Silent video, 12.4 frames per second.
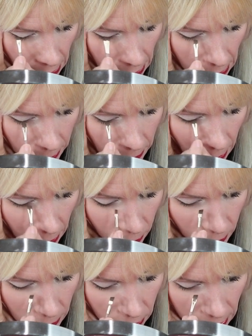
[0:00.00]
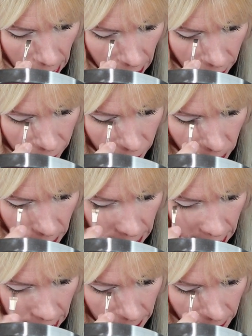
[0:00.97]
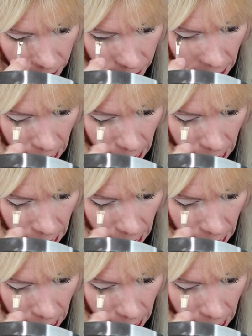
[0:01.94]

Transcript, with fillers: And I'm not real careful with it.